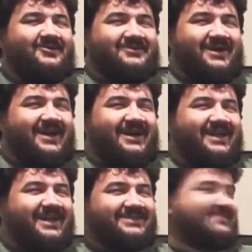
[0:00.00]
God.
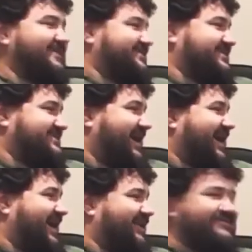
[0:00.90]
Just rip this
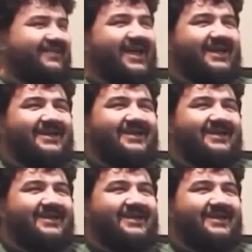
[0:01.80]
tie off like